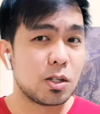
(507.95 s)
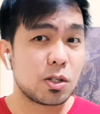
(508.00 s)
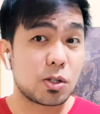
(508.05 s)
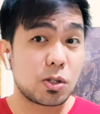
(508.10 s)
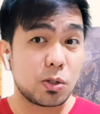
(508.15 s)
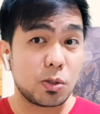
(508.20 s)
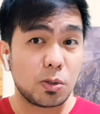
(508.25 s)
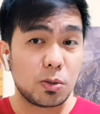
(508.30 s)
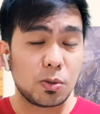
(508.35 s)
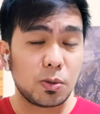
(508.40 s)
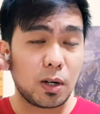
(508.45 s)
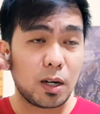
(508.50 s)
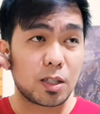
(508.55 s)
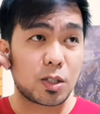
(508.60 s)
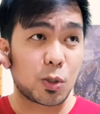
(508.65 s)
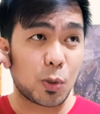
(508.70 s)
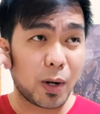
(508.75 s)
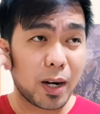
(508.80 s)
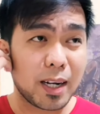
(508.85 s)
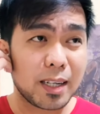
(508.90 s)
So I
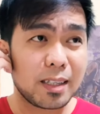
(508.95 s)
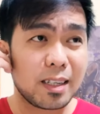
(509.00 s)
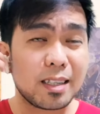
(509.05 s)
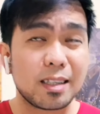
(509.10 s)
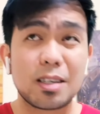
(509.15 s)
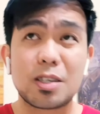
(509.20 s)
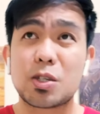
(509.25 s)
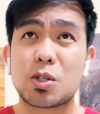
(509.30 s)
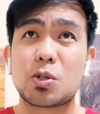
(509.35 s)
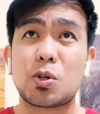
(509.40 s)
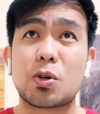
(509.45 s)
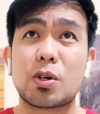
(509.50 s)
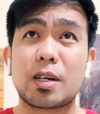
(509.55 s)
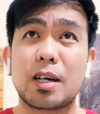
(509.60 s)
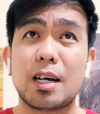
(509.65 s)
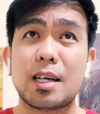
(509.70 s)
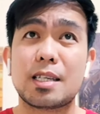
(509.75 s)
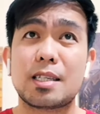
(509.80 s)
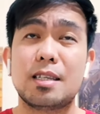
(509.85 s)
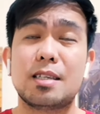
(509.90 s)
tried in the store,
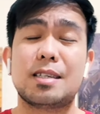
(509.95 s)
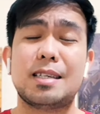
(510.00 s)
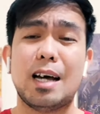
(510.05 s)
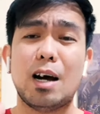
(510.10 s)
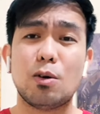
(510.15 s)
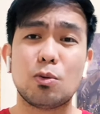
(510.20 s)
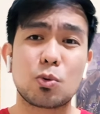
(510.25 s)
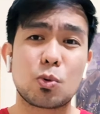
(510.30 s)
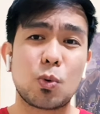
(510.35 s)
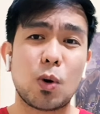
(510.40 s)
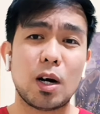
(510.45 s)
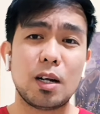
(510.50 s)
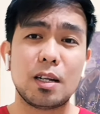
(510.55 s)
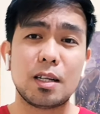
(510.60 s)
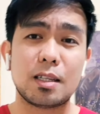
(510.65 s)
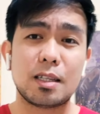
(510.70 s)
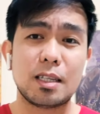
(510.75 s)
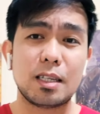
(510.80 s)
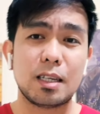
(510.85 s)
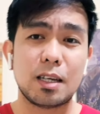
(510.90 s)
guys. The sound
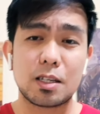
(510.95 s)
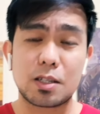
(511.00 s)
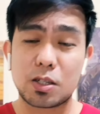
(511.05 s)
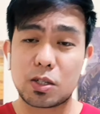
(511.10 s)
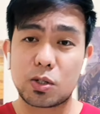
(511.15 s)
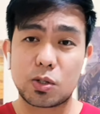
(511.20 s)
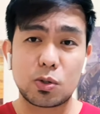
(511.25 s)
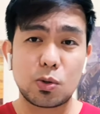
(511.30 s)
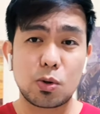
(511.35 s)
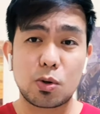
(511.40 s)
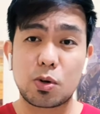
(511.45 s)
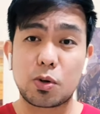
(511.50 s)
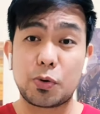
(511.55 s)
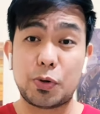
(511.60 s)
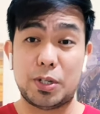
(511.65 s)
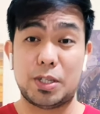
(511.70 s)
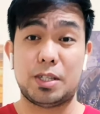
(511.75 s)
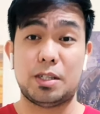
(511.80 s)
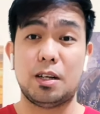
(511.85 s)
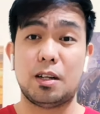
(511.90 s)
quality is so
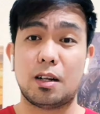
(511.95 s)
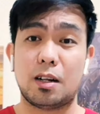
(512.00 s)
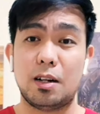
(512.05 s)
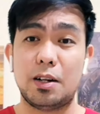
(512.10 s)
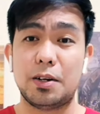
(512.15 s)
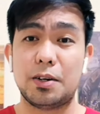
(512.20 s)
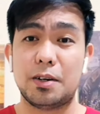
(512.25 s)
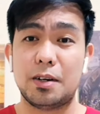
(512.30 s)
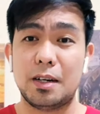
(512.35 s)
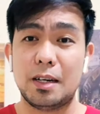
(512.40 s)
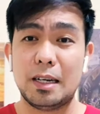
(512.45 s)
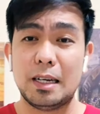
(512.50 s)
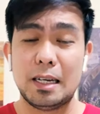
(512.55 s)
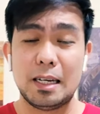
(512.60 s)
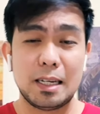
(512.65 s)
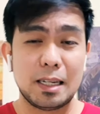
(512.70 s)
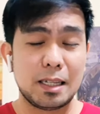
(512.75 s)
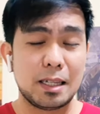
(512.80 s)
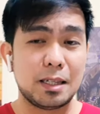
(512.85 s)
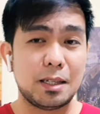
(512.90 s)
crystal clear.
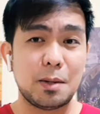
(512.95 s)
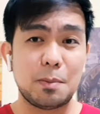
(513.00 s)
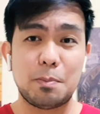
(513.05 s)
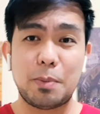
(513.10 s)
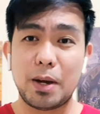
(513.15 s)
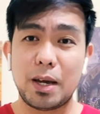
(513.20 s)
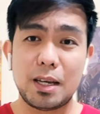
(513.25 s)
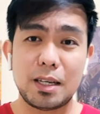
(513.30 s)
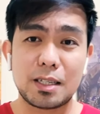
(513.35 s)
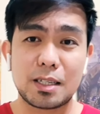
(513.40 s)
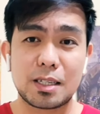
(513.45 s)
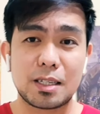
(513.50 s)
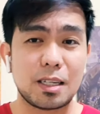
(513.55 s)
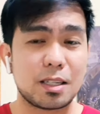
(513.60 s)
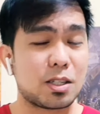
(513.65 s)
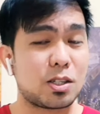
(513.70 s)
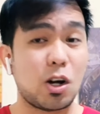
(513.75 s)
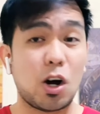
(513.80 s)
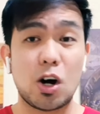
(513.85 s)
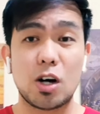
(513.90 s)
The bass,
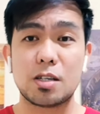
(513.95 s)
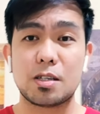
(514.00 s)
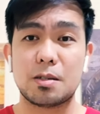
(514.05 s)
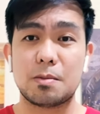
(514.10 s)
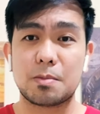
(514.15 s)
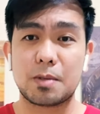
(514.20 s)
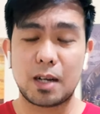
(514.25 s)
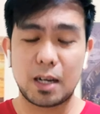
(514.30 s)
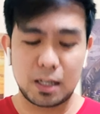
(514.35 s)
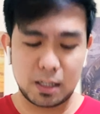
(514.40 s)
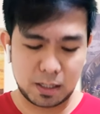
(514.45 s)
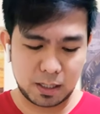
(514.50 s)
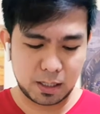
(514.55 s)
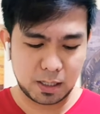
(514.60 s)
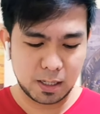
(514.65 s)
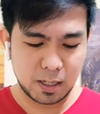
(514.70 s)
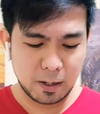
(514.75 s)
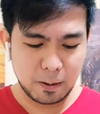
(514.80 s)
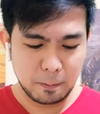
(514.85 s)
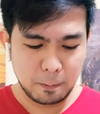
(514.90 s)
it's awesome,
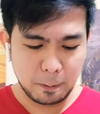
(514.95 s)
guys.